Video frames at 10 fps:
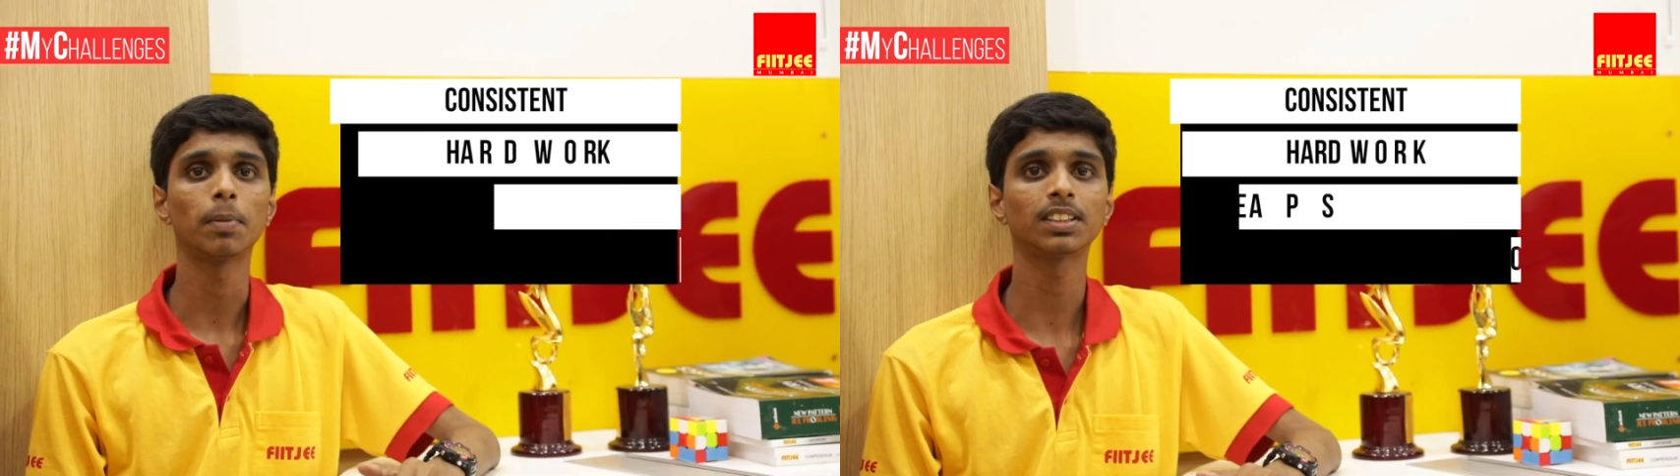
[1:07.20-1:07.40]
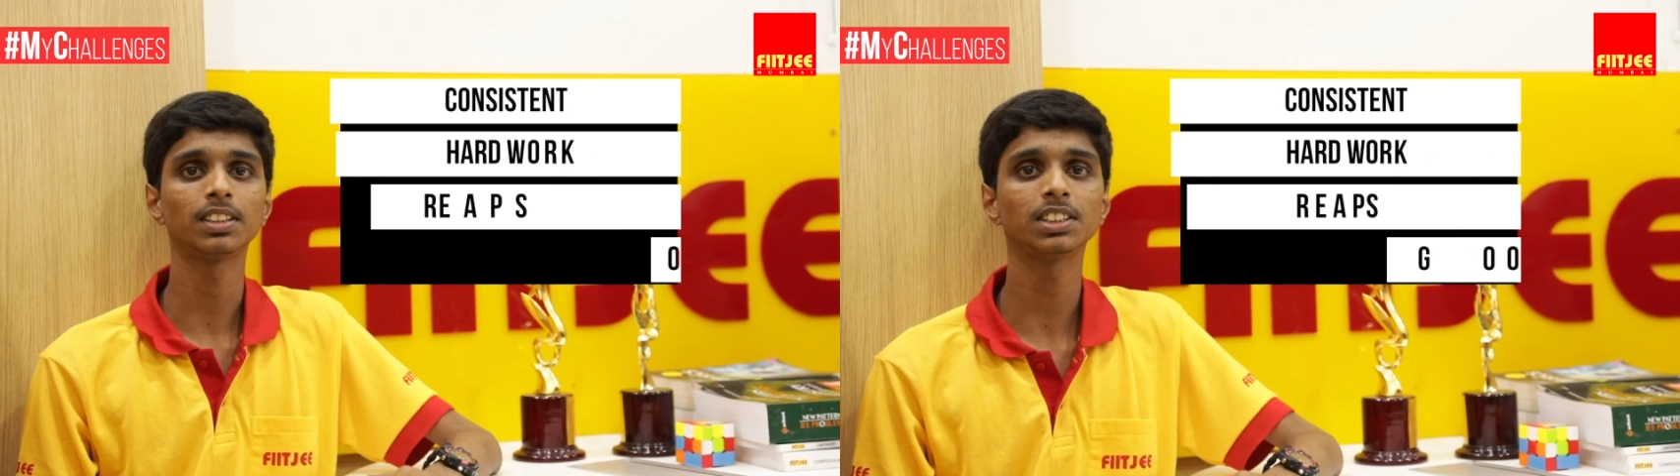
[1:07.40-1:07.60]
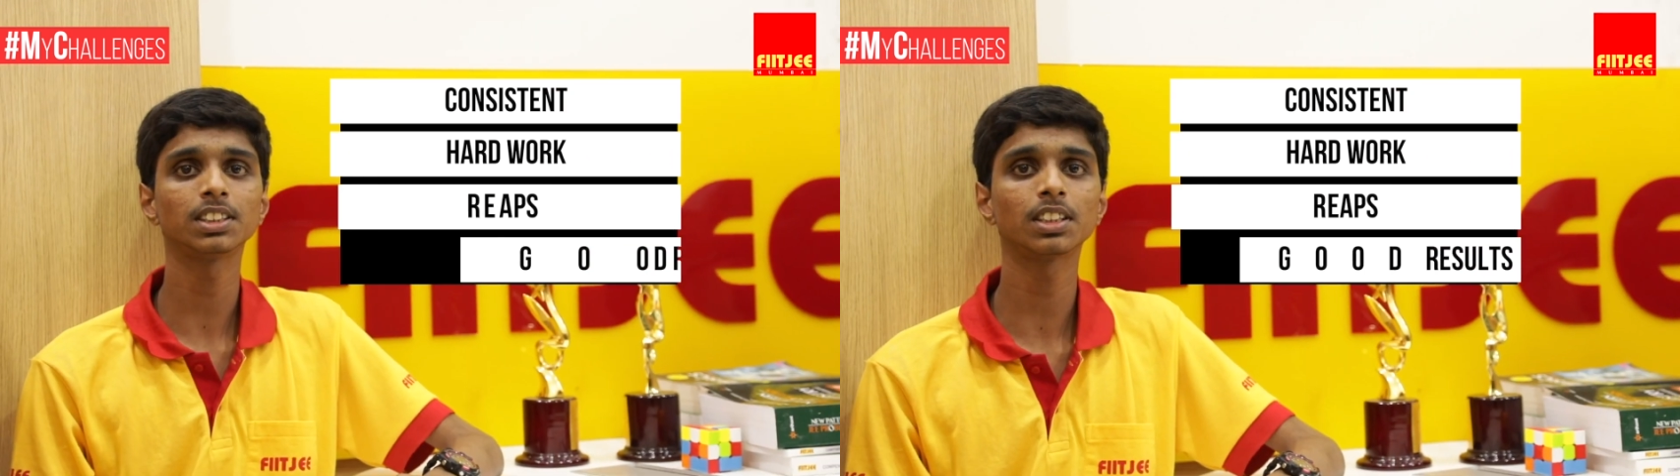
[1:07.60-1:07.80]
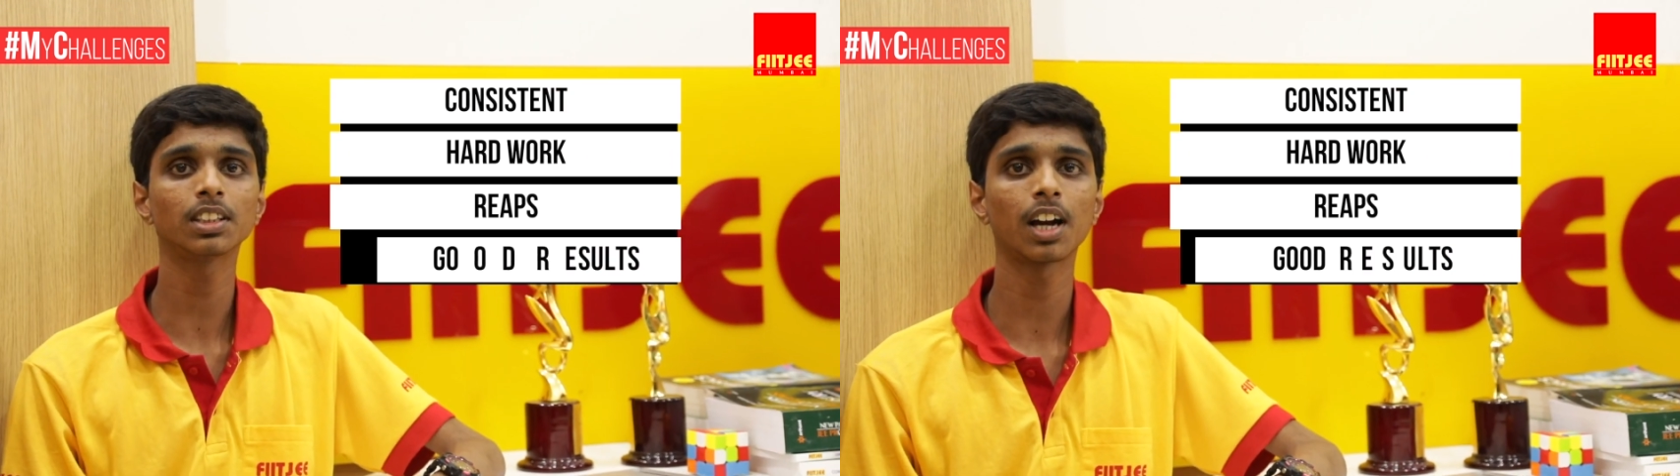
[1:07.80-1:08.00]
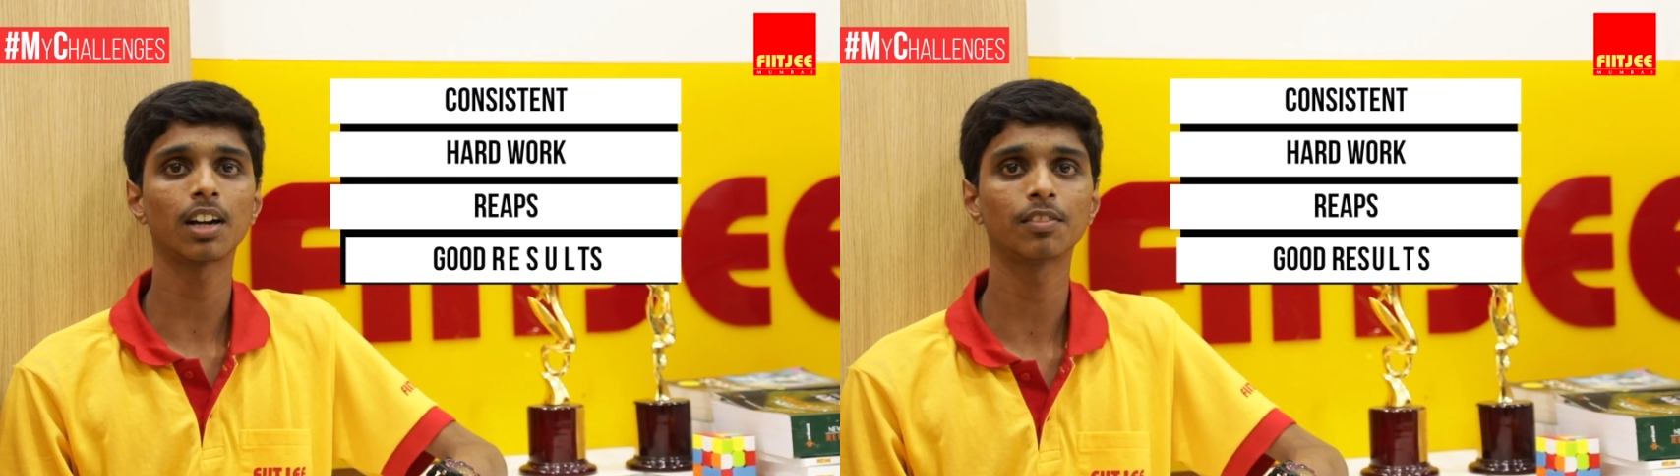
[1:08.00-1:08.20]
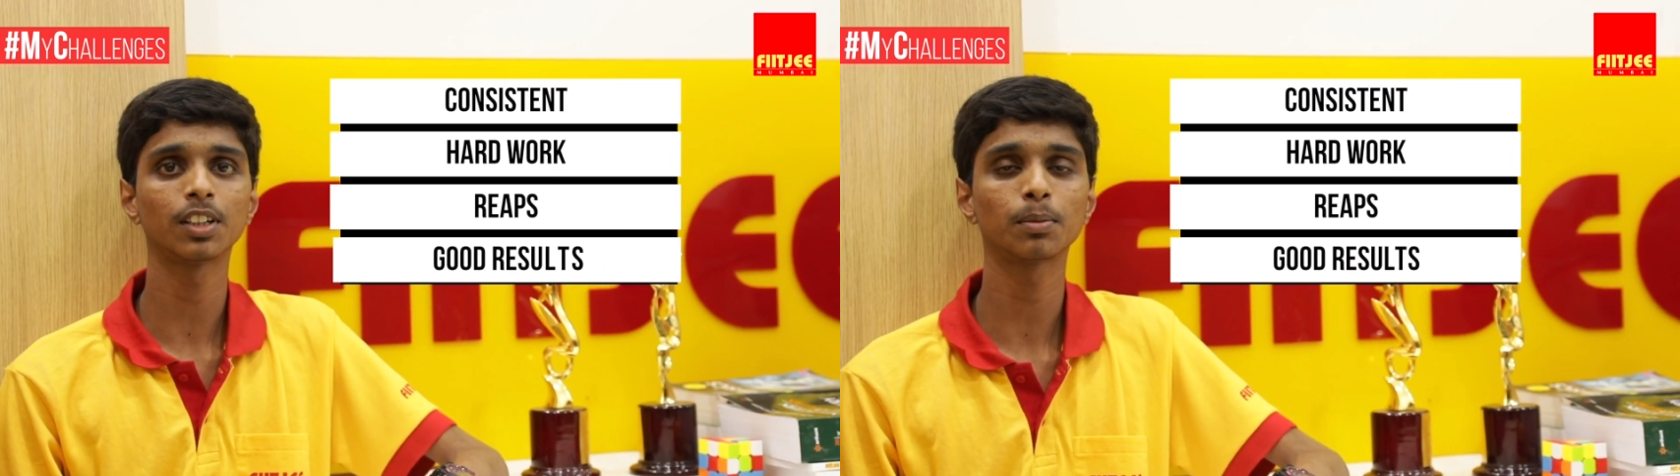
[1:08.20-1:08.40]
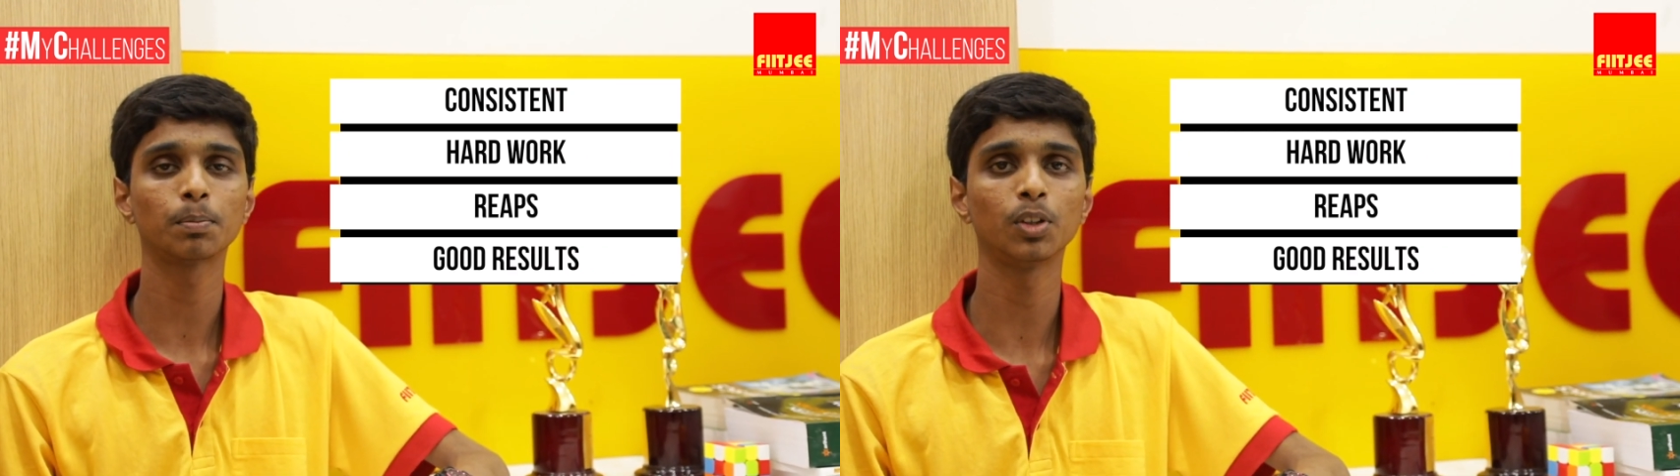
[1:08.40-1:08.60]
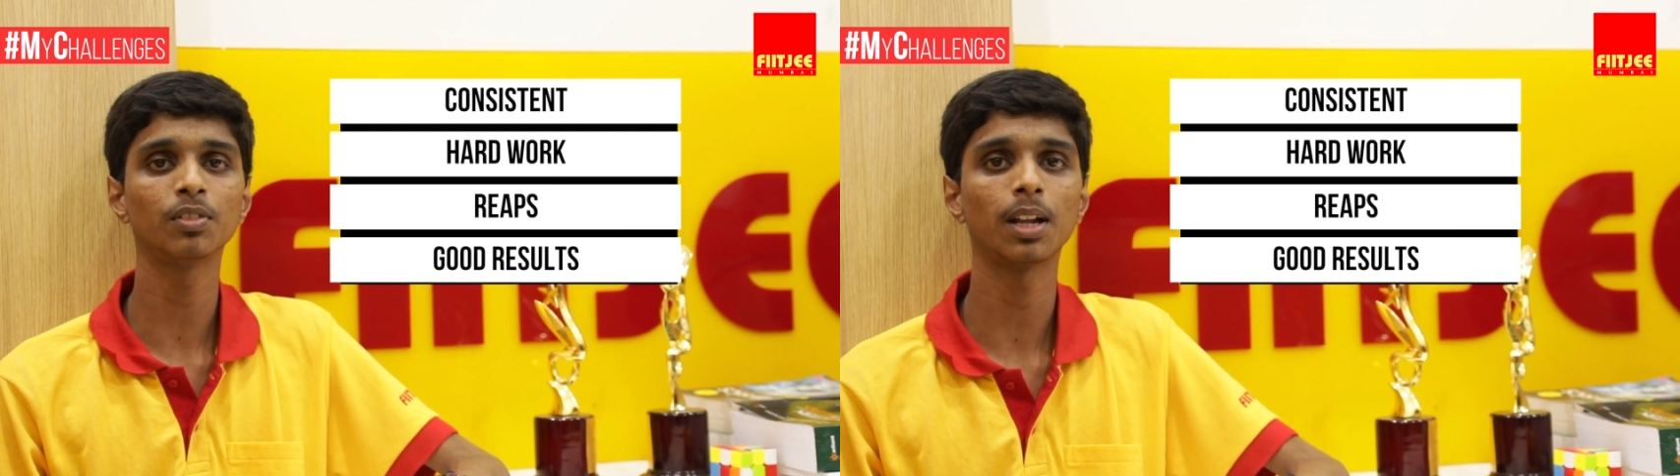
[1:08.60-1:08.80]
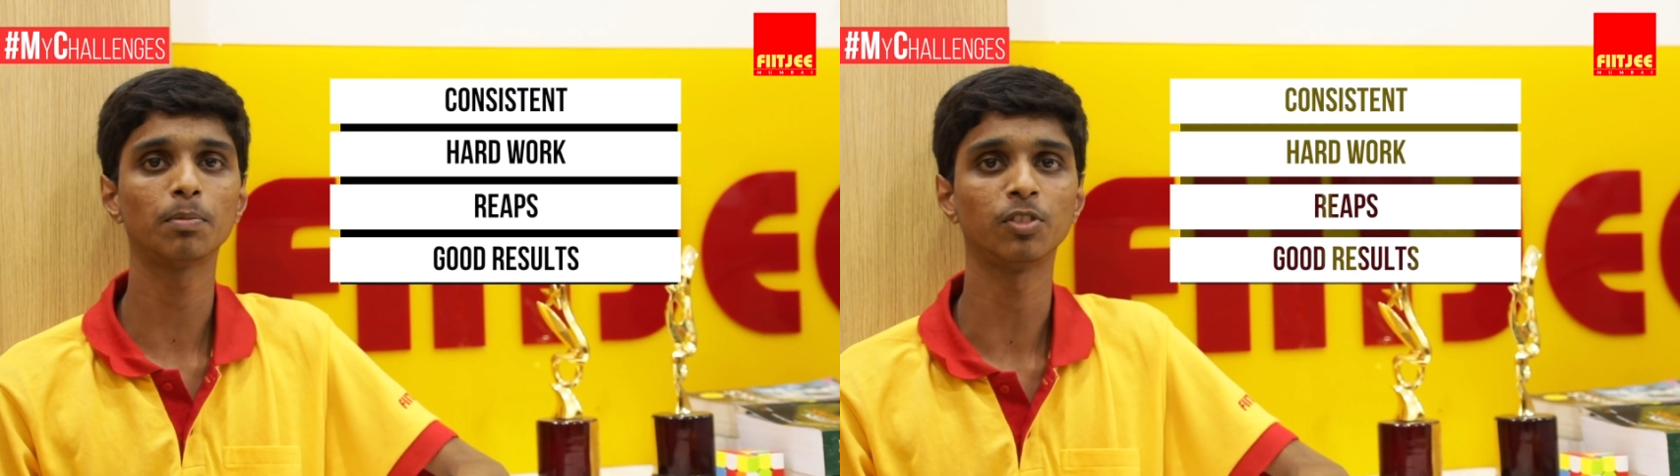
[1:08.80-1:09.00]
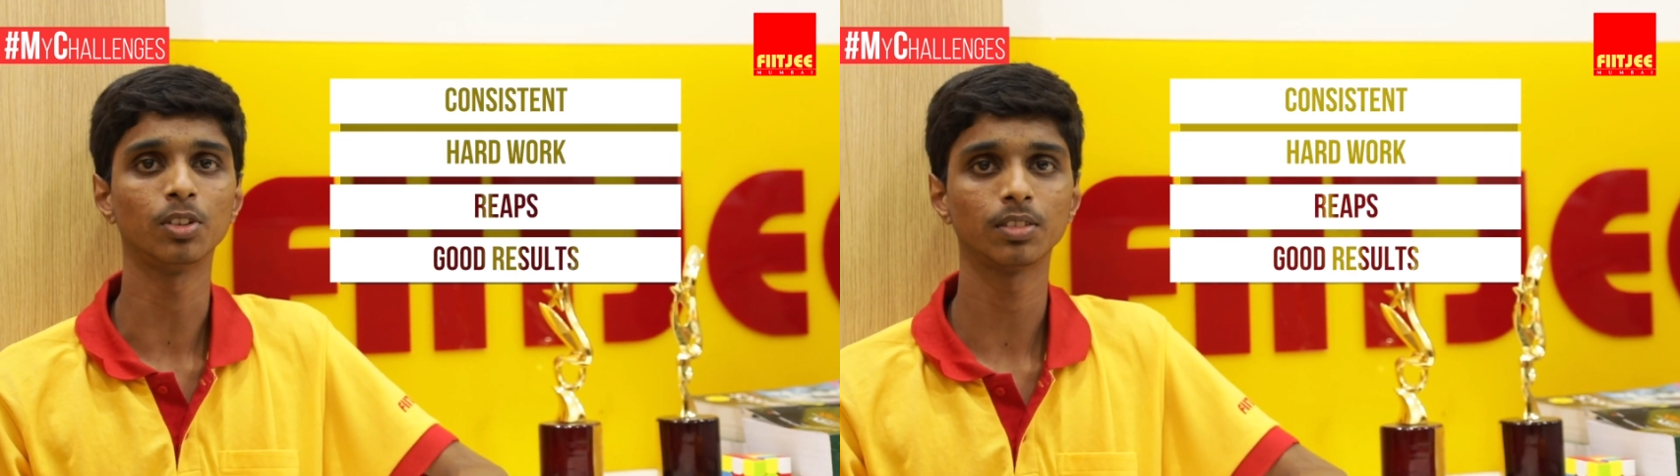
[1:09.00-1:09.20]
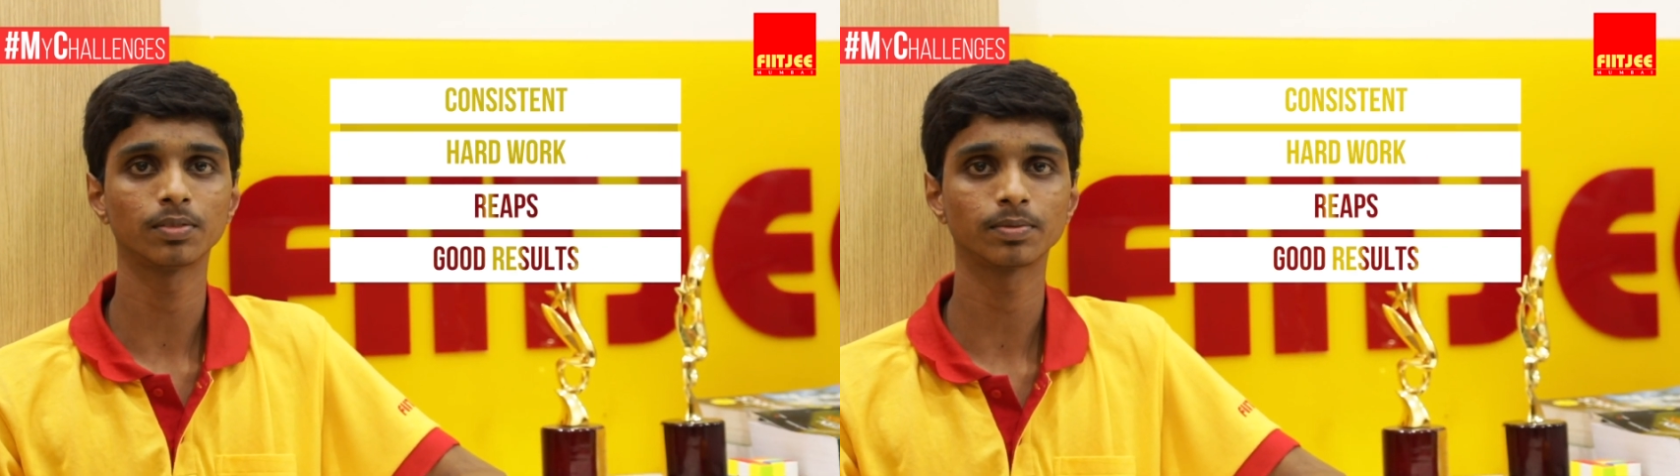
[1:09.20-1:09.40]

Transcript: but consistent hard work proved helpful.